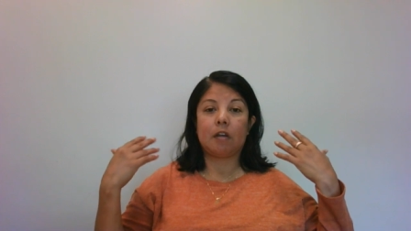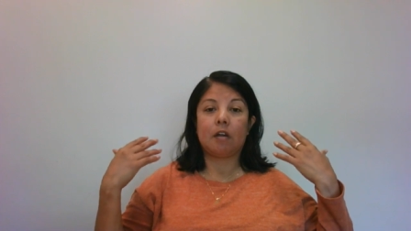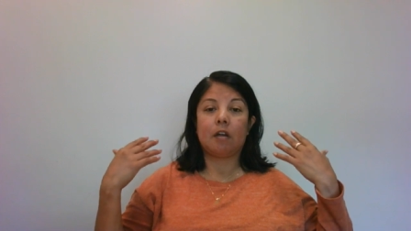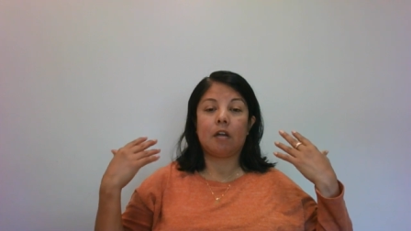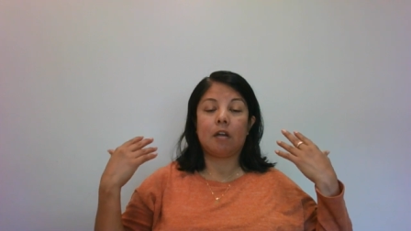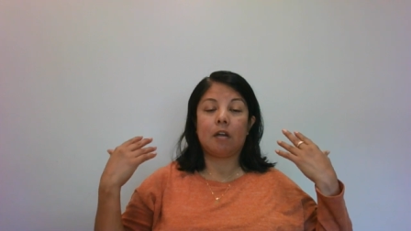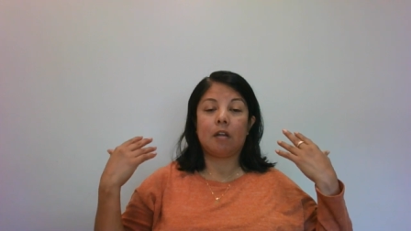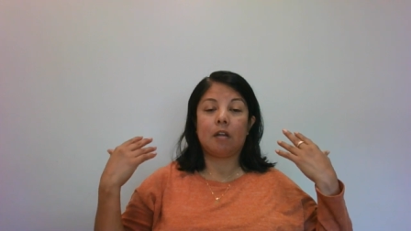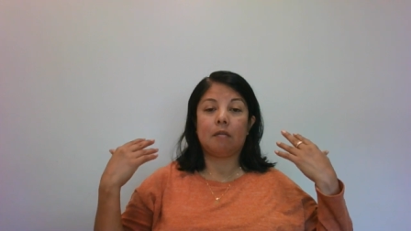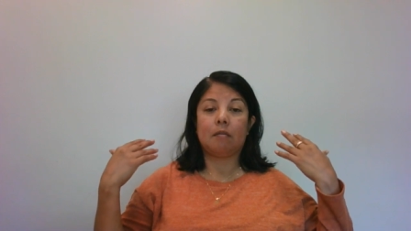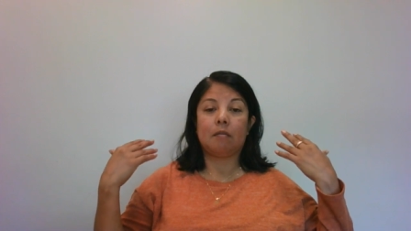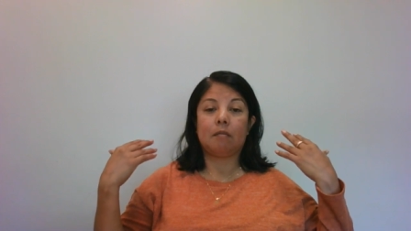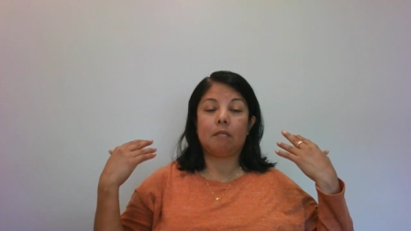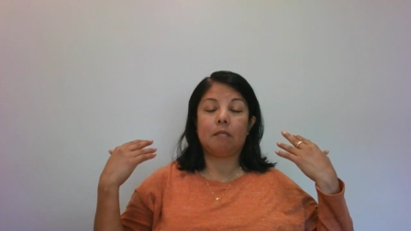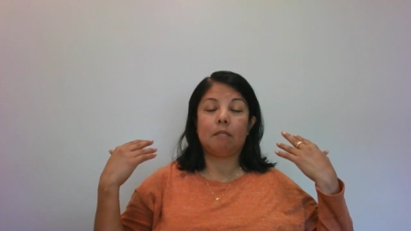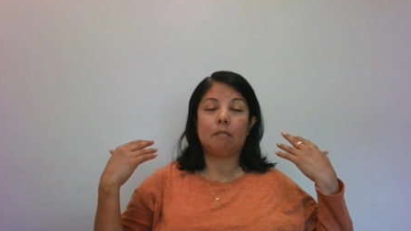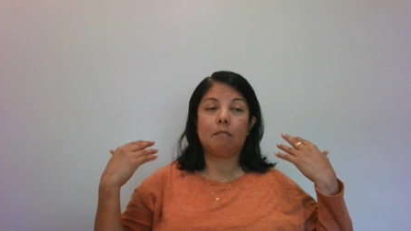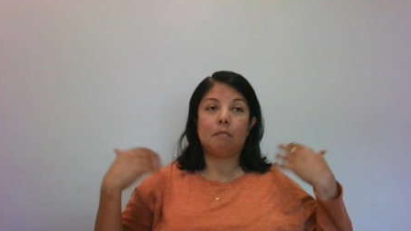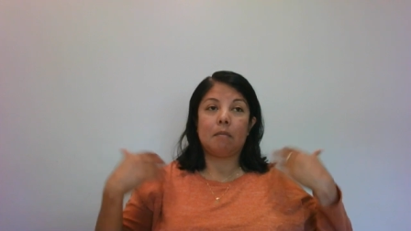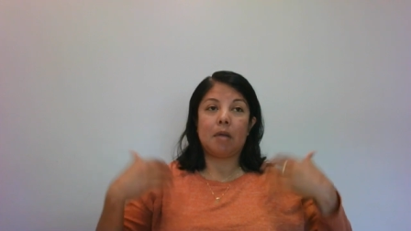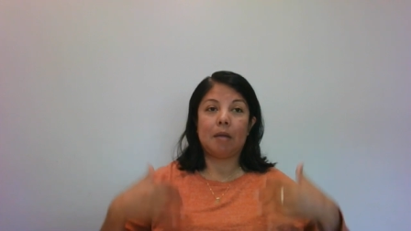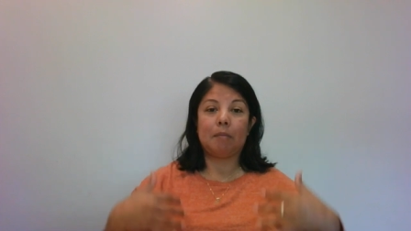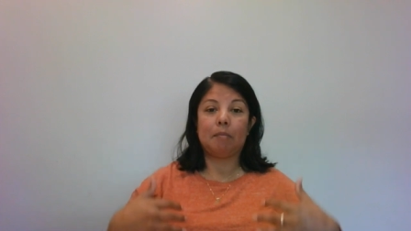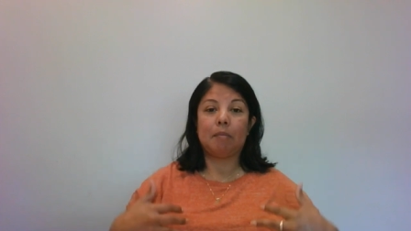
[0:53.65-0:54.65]
on
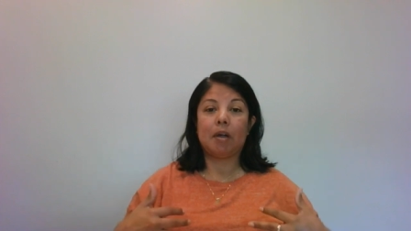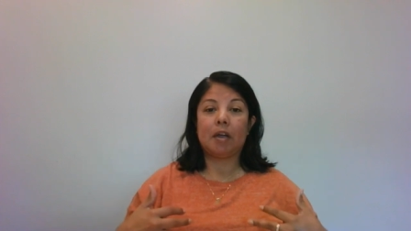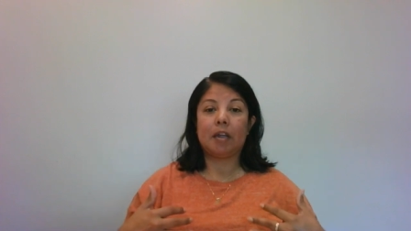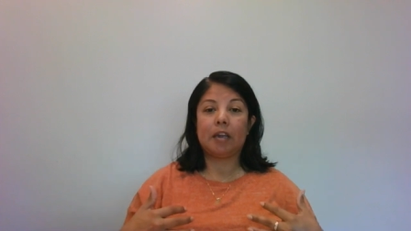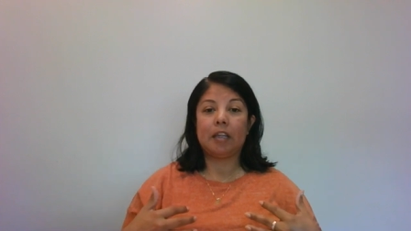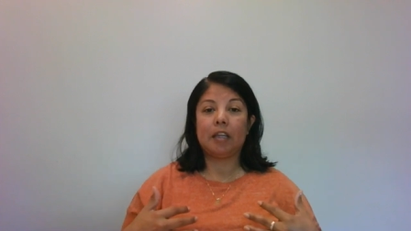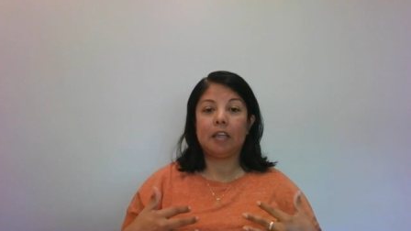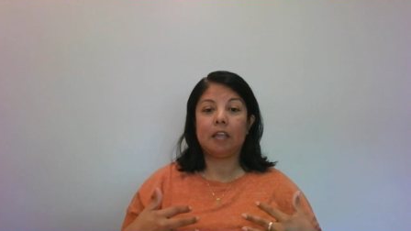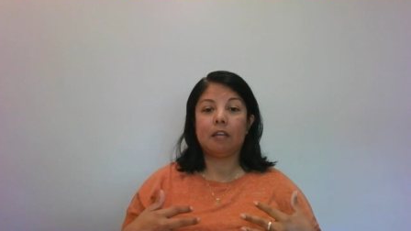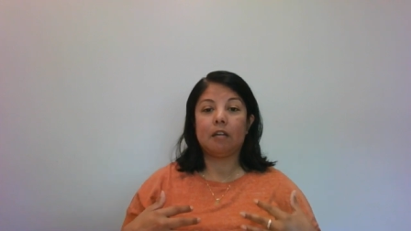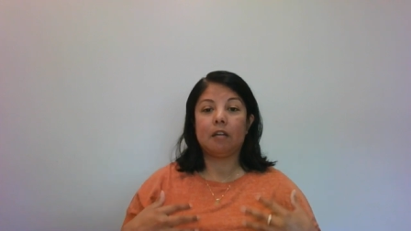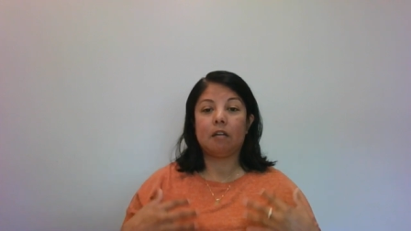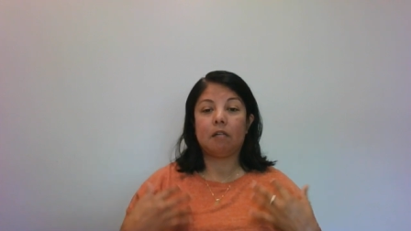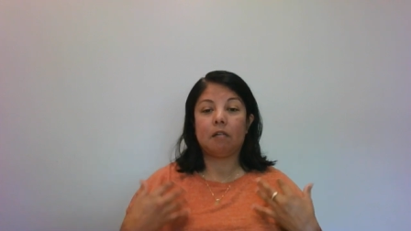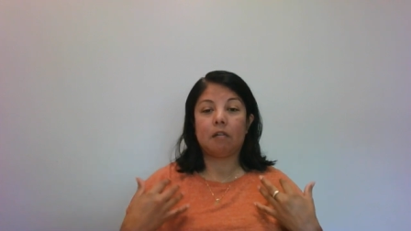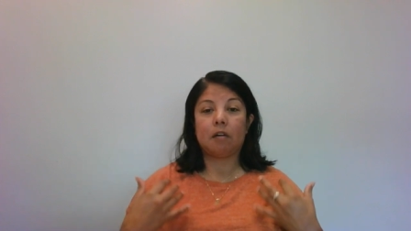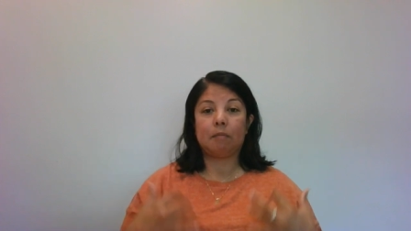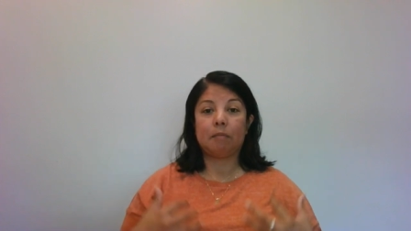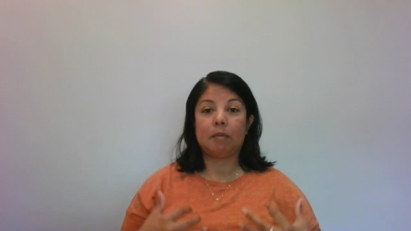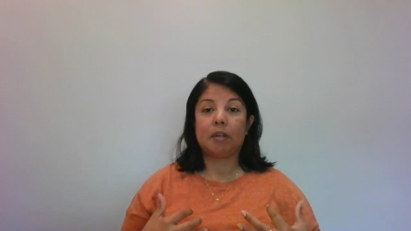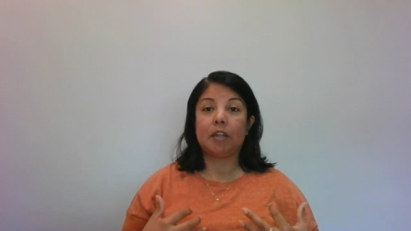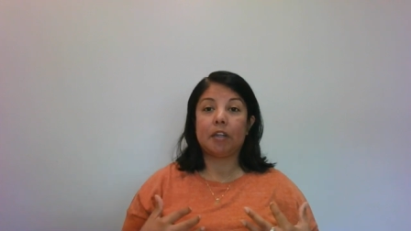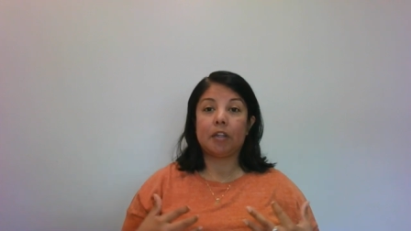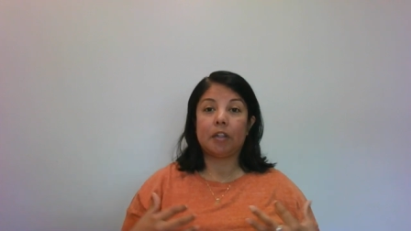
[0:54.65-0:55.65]
my body or
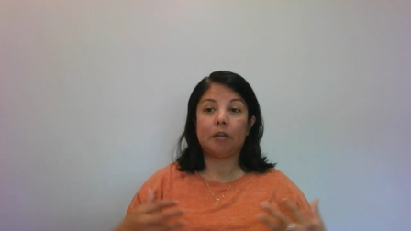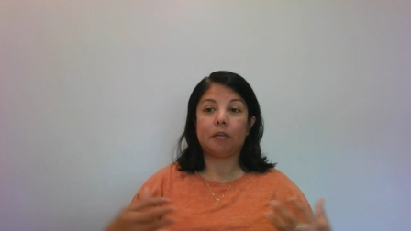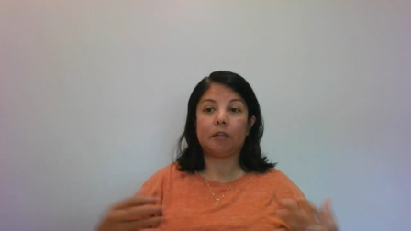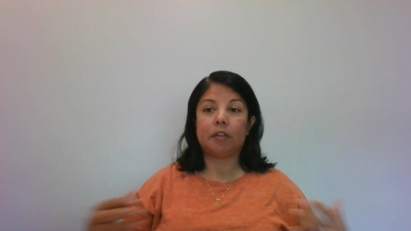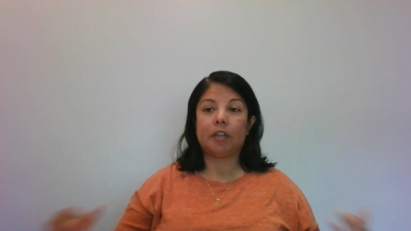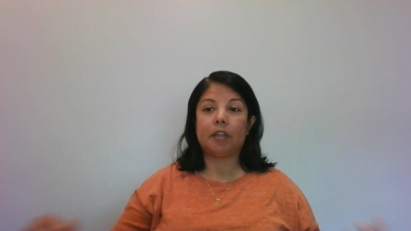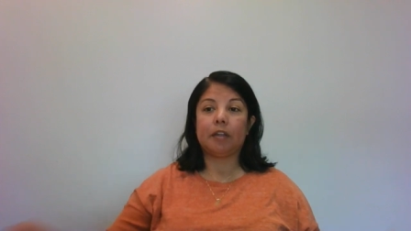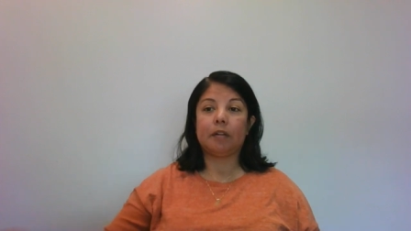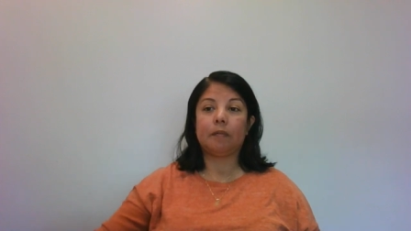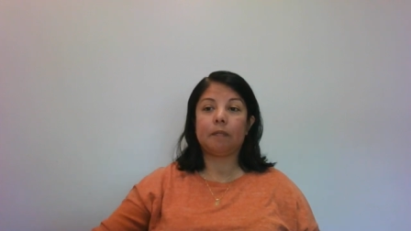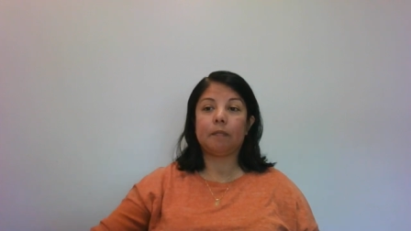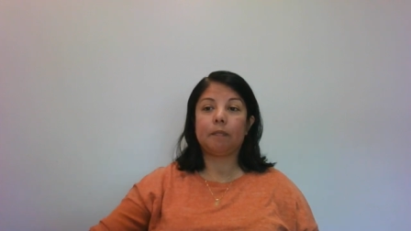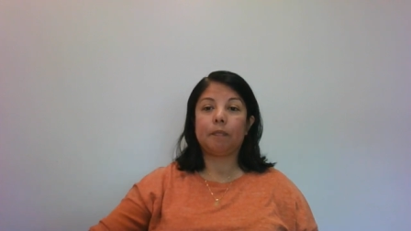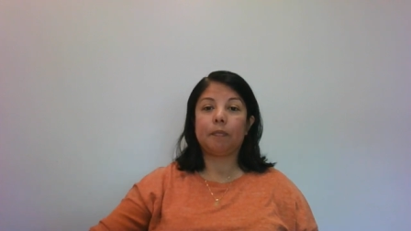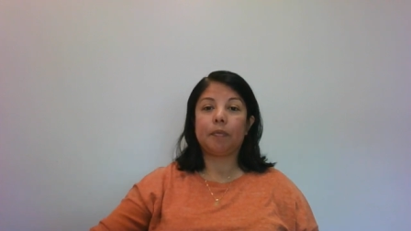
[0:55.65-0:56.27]
on my clothing